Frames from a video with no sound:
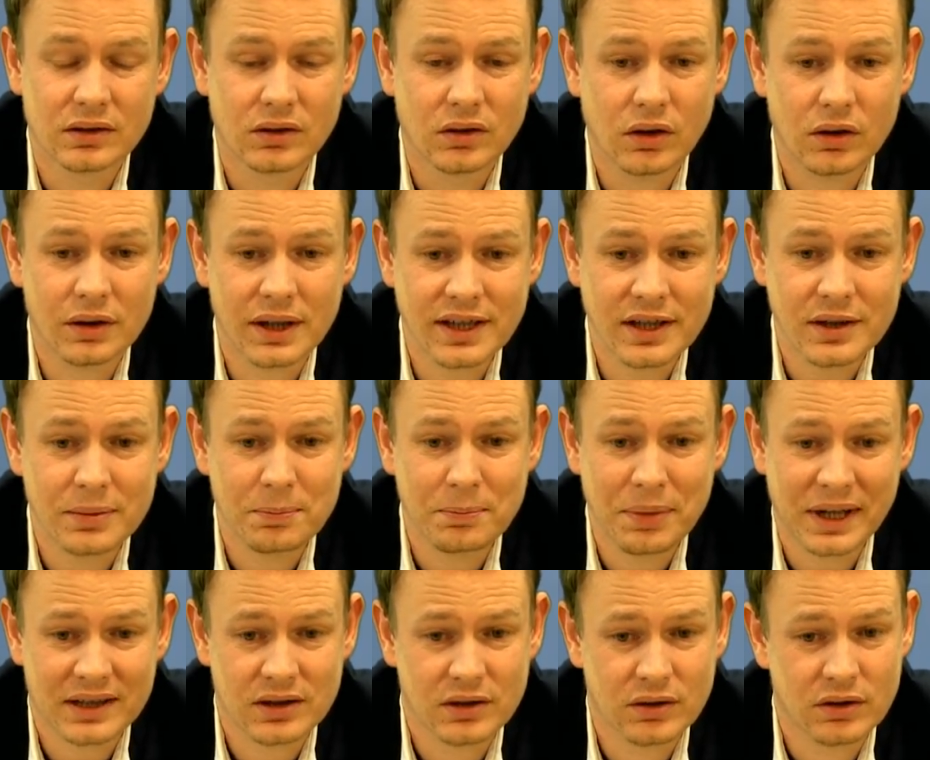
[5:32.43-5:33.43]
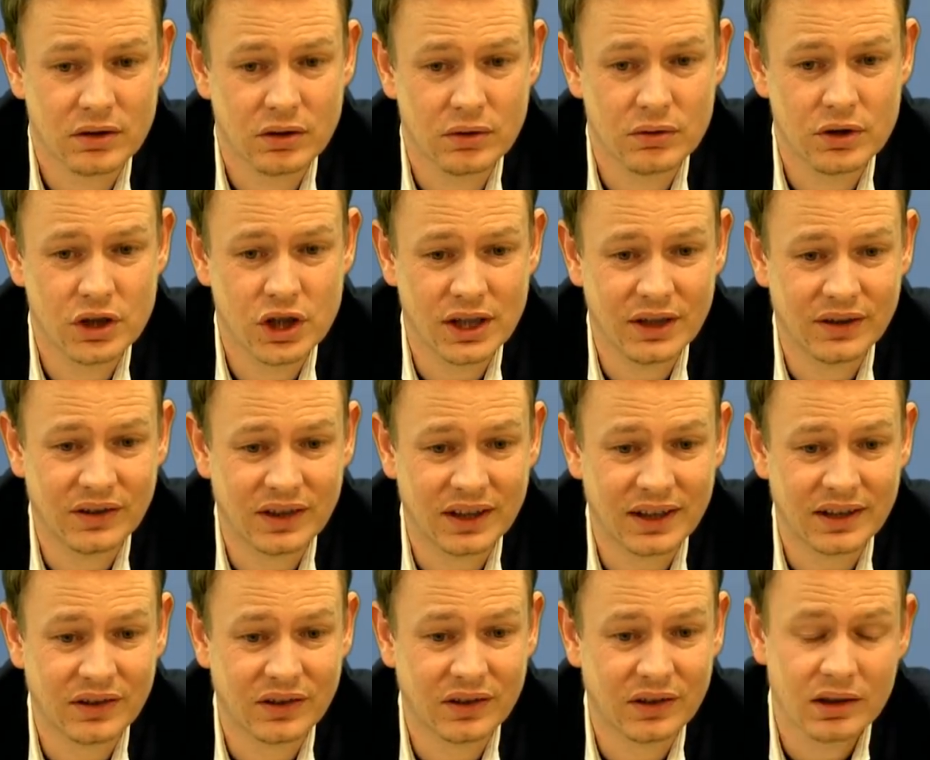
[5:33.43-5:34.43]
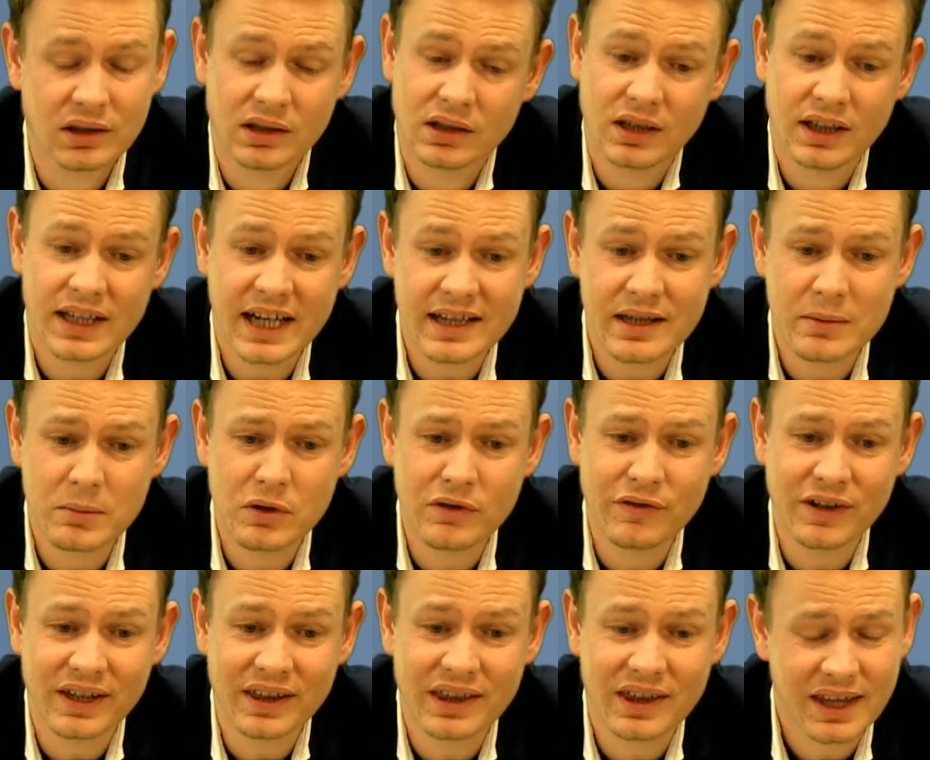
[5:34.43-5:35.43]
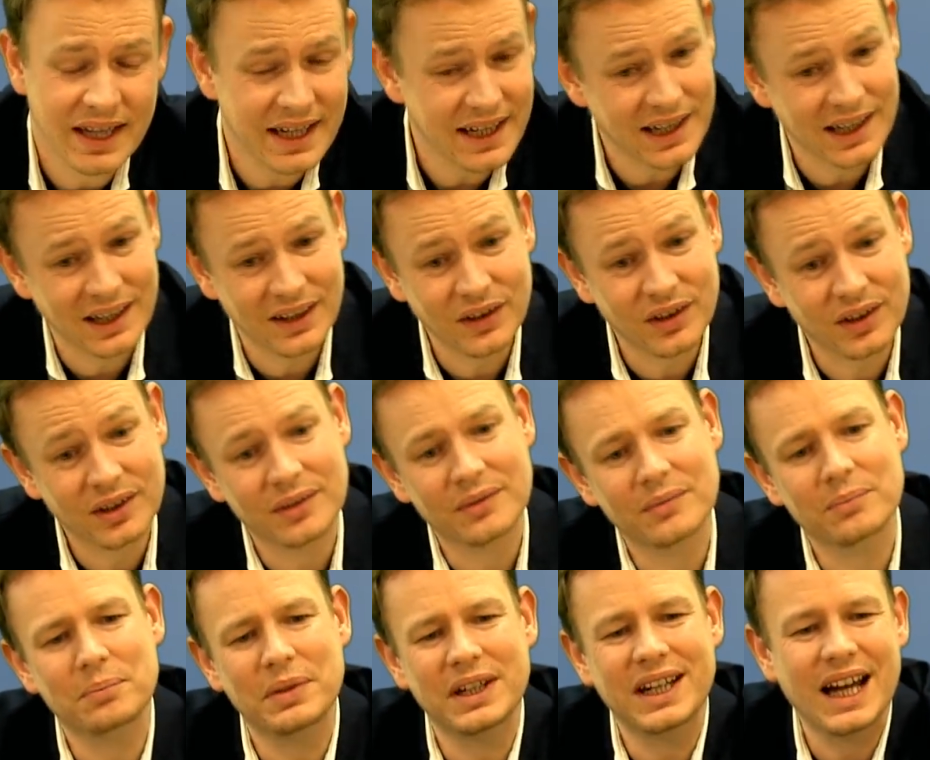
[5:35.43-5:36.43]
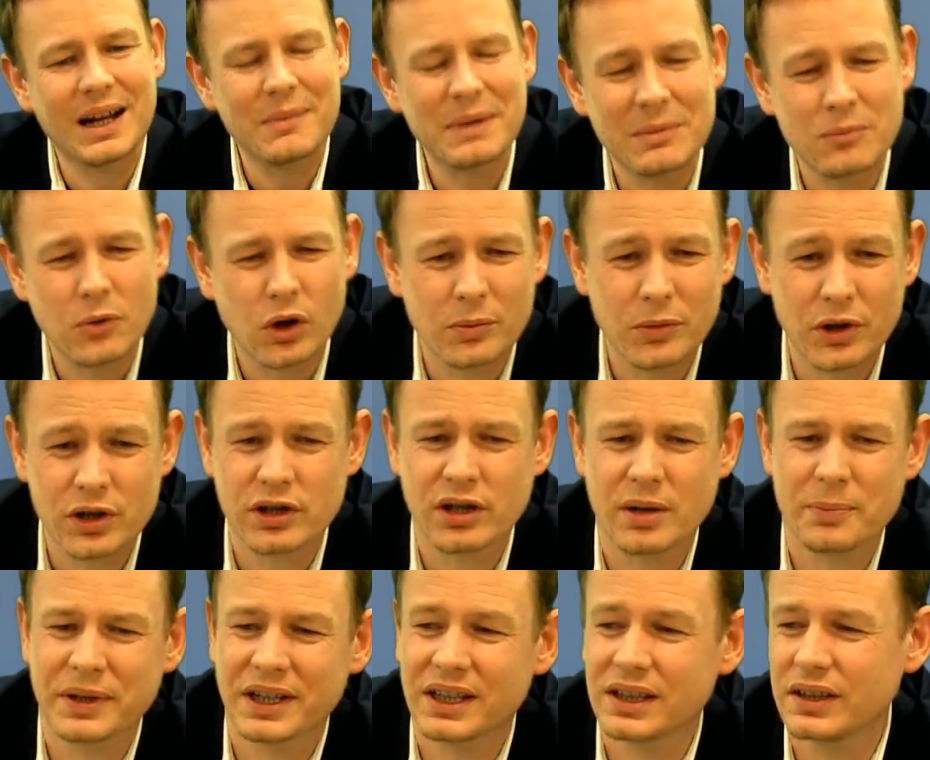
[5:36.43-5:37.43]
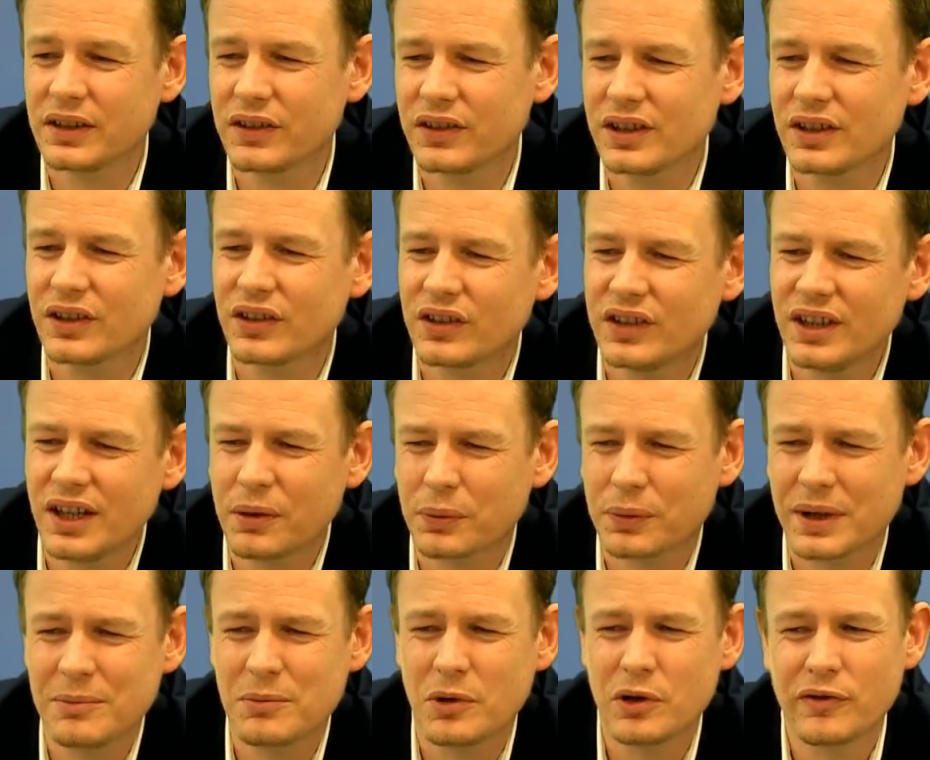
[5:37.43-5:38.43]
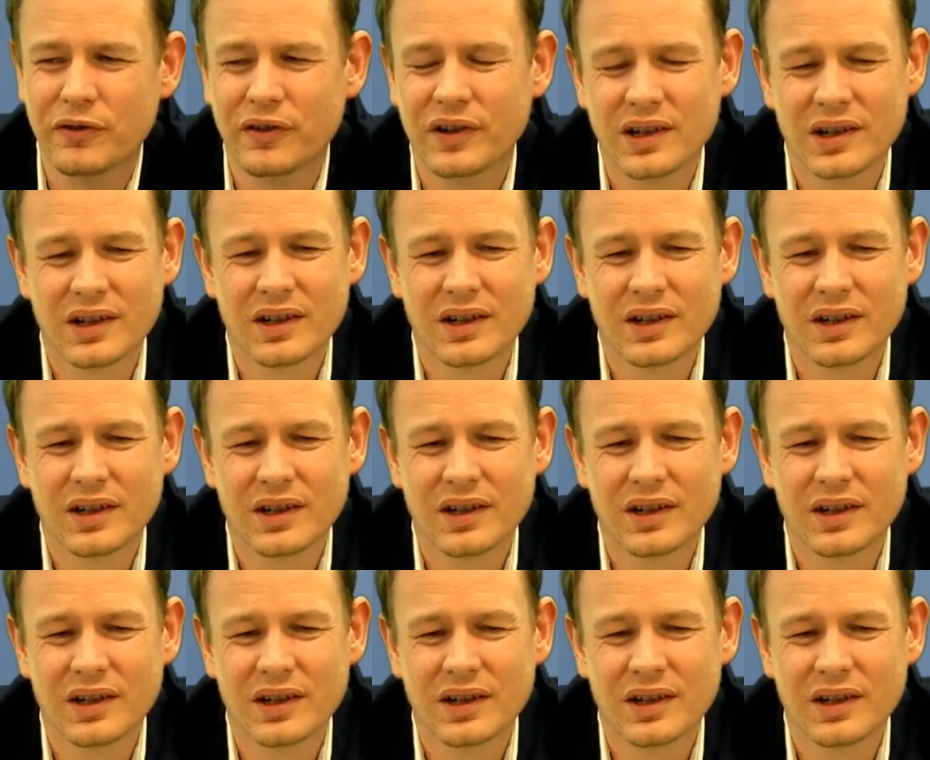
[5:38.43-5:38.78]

All right, back to 2 g6. Another move I think is becoming more and more topical is this c3 move.